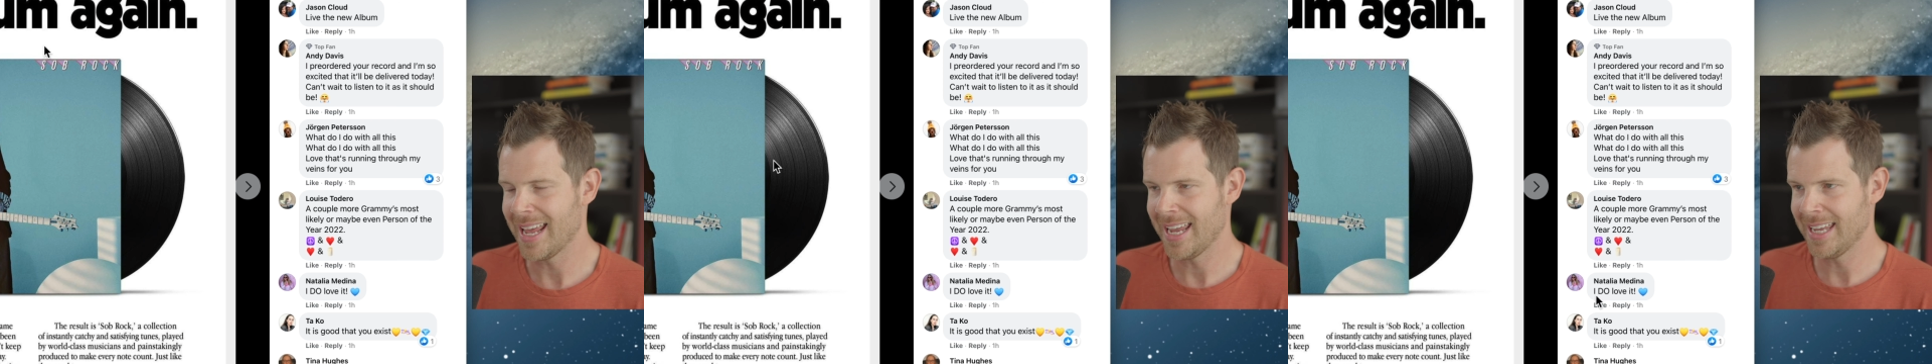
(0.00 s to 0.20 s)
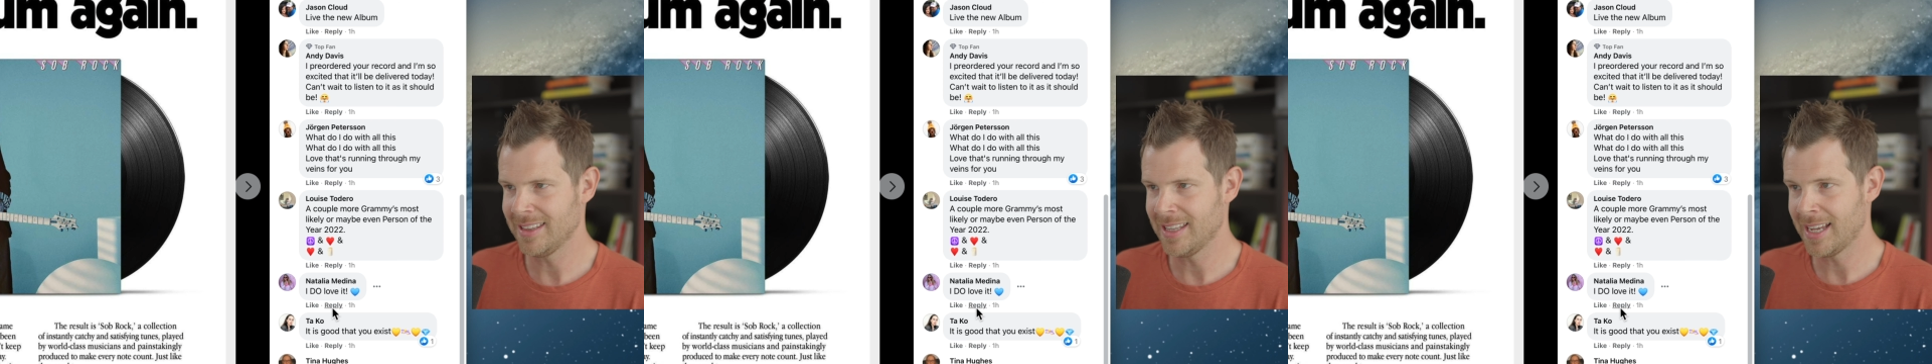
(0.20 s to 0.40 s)

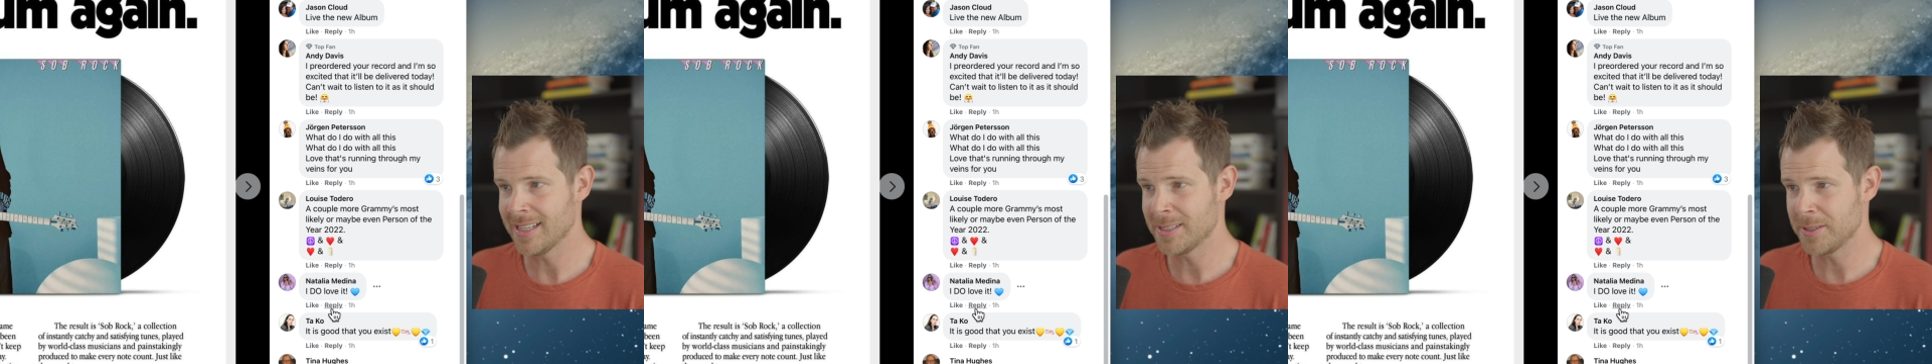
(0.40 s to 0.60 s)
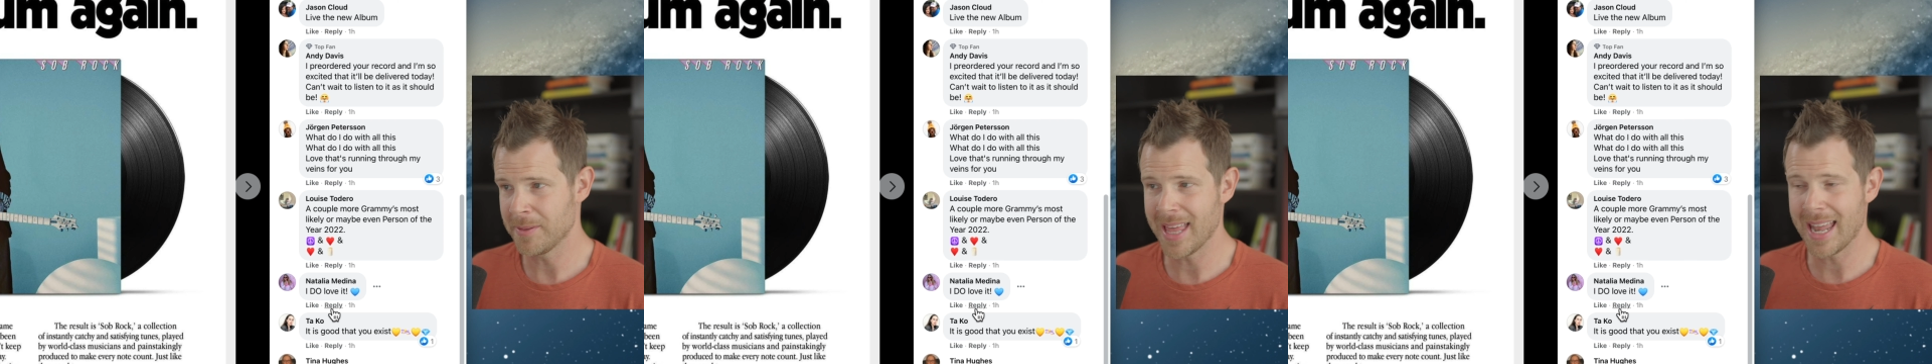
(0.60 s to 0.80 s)

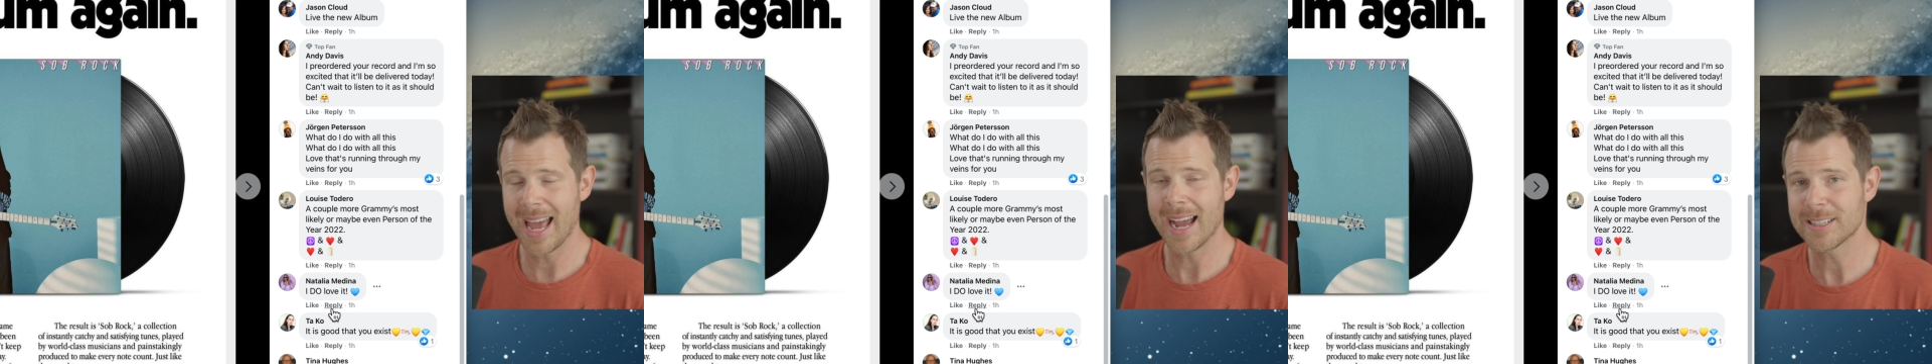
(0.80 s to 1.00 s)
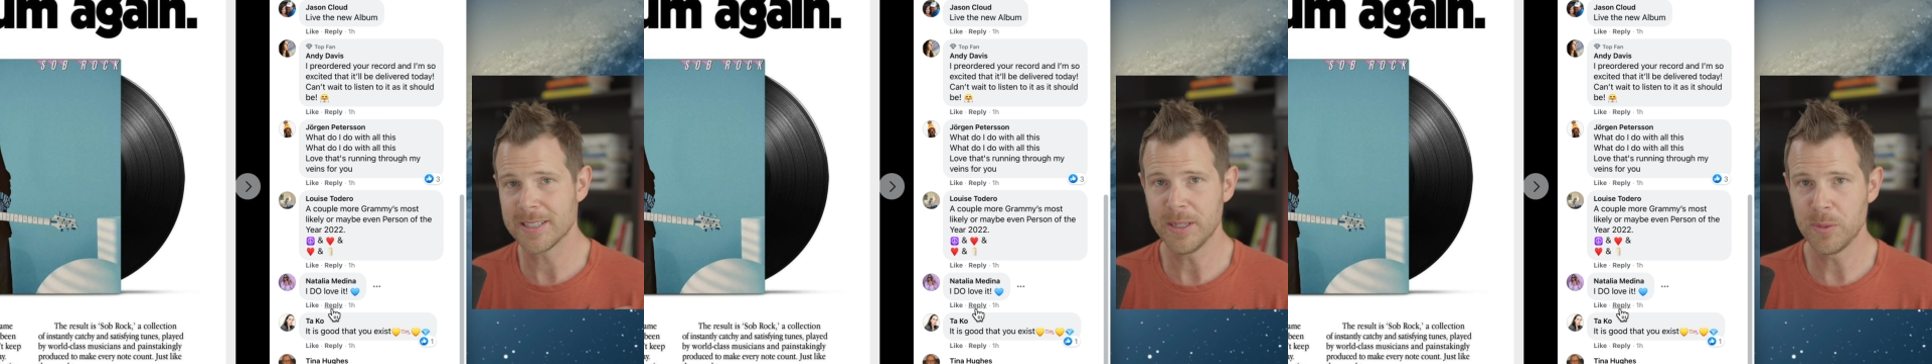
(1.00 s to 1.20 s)
headline. So that
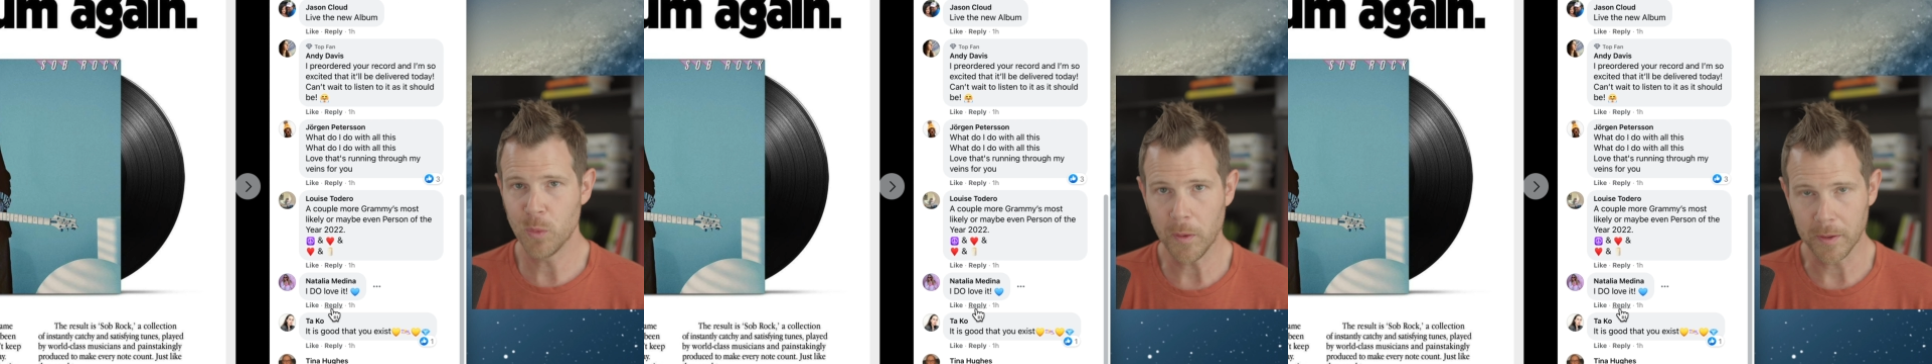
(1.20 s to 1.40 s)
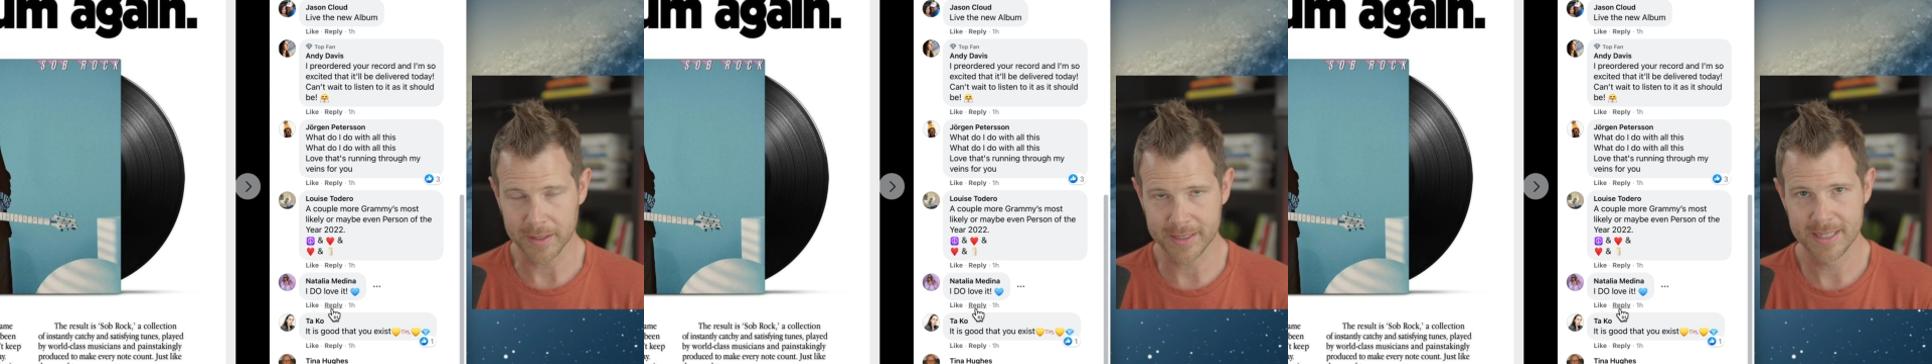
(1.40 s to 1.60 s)
actually
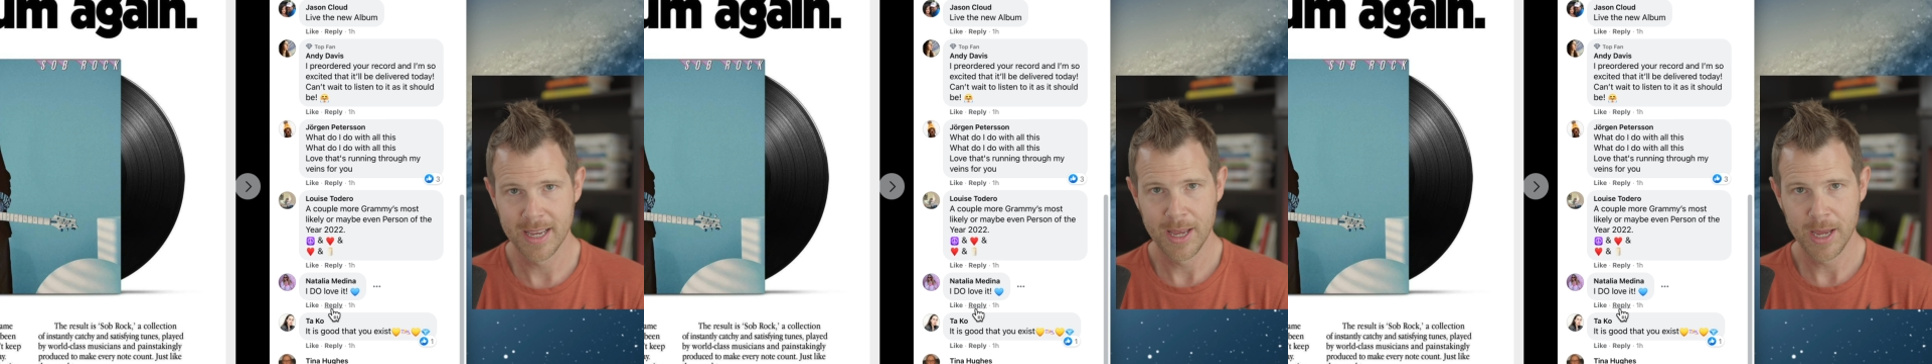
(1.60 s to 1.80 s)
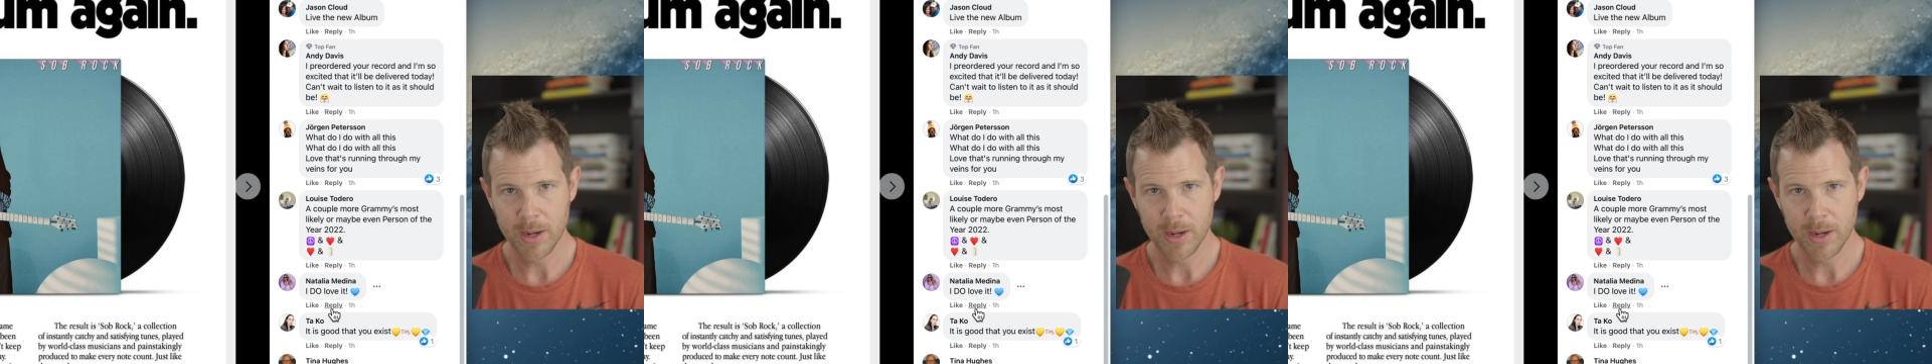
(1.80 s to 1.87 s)
works.